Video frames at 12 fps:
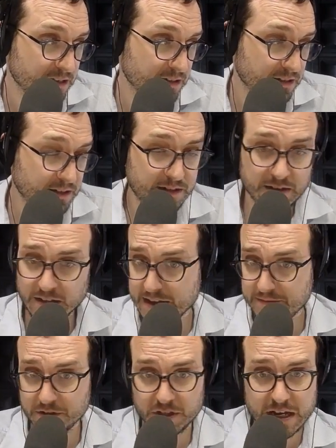They still
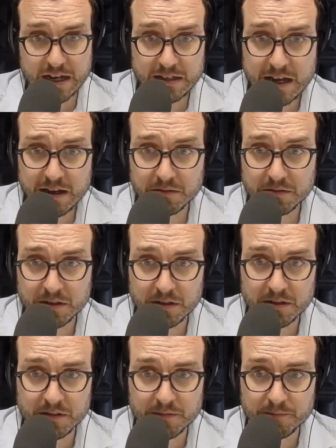haven't checked out.
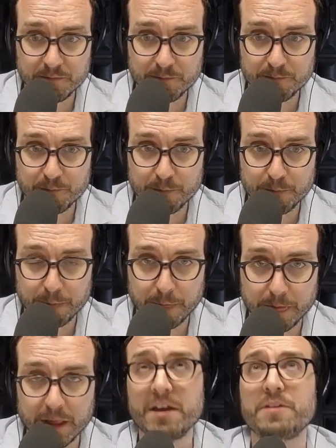
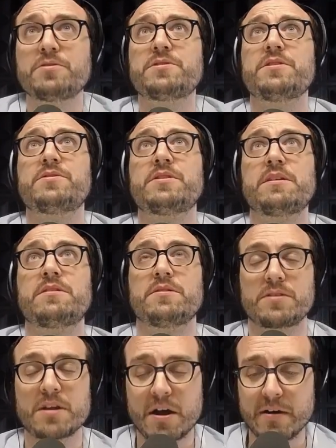Interesting
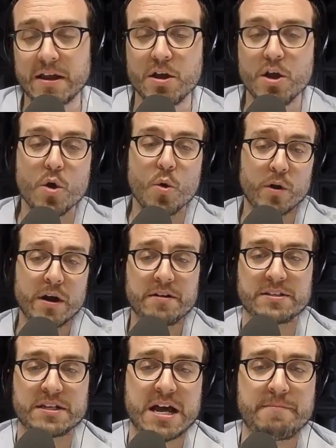sentence. All right. We're out
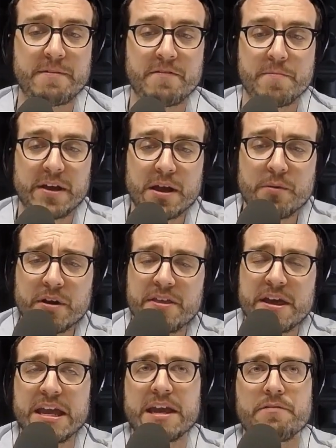of time, everybody. I want to
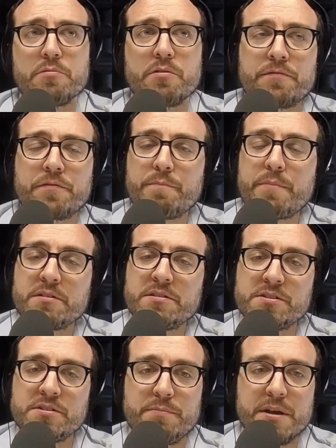thank everyone for
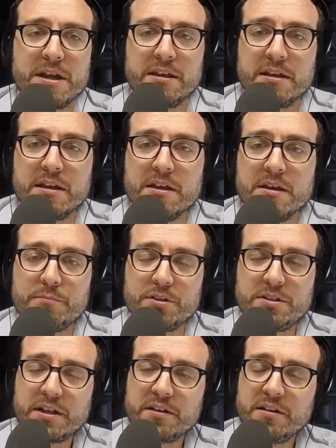participating,
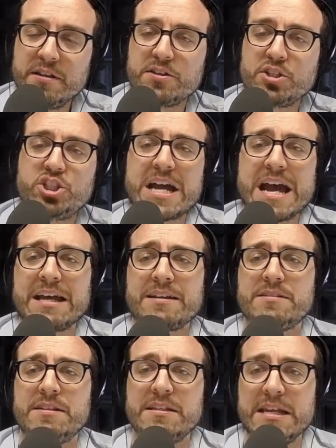particularly in the chat
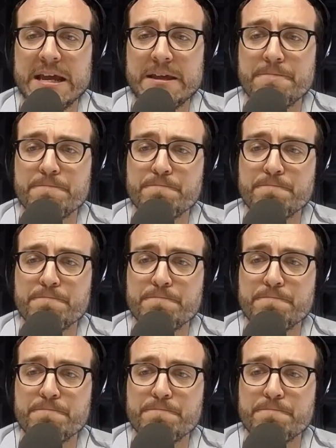today.